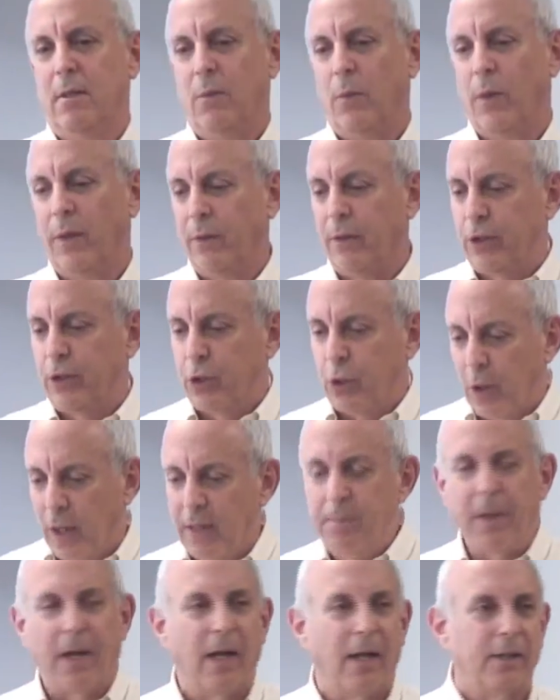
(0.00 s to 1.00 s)
whether it's
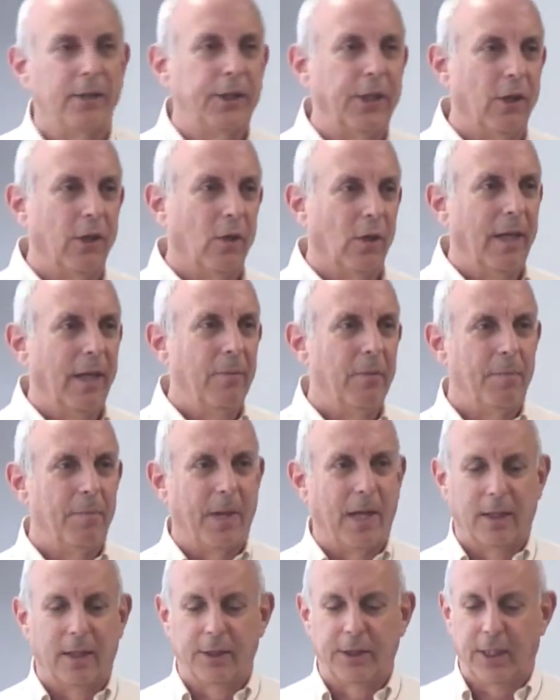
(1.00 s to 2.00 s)
trade policy or labor
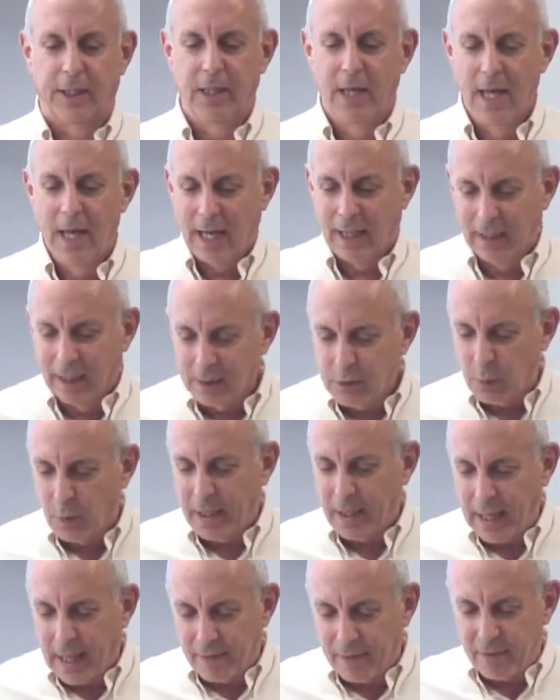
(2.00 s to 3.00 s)
policy, unless
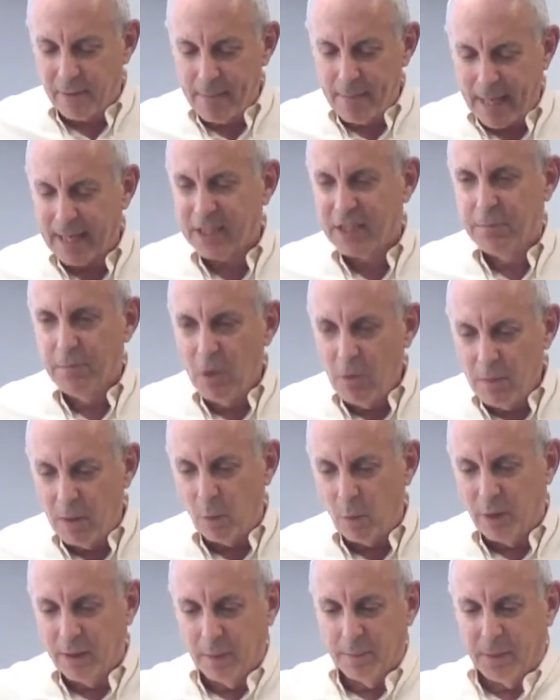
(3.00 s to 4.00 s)
we have a mass
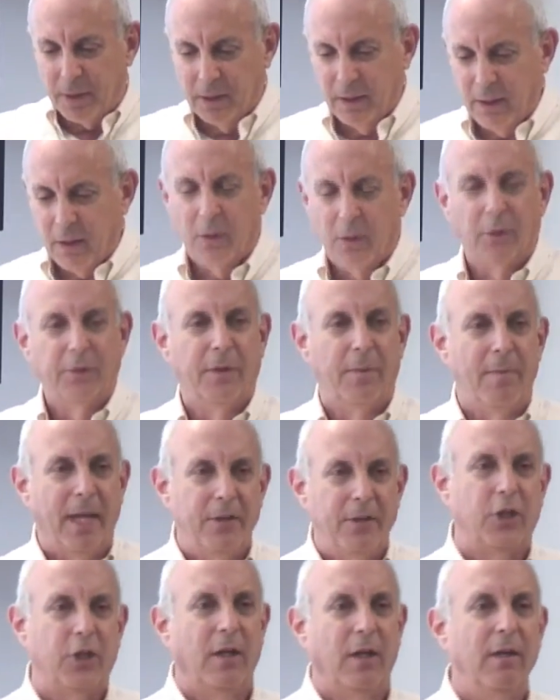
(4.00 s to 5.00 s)
movement with a political
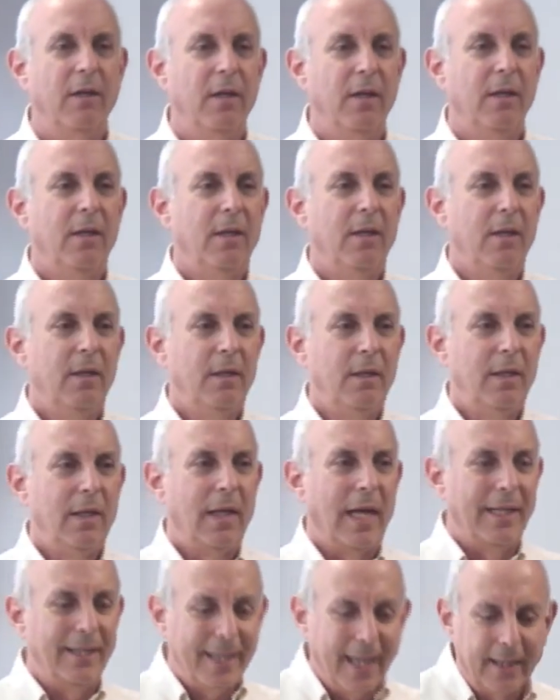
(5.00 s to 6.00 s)
dimension
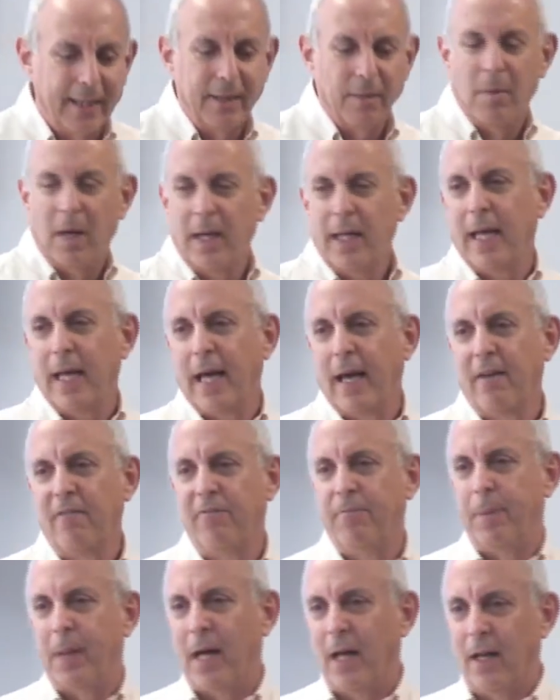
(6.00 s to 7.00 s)
and take the money out
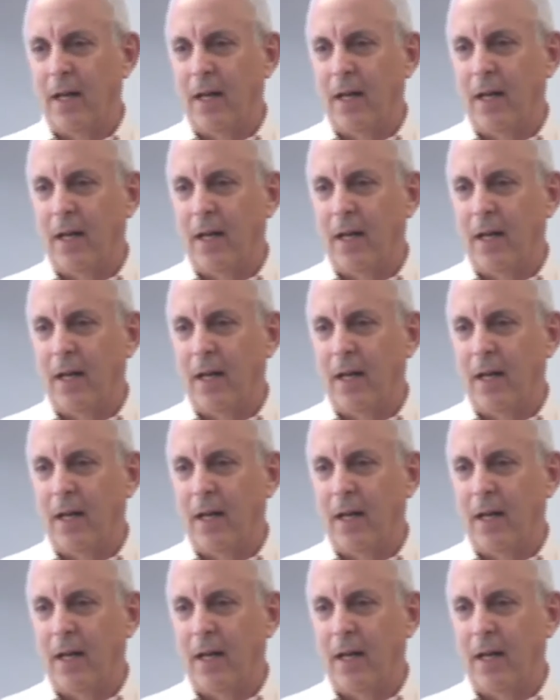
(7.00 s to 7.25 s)
of politics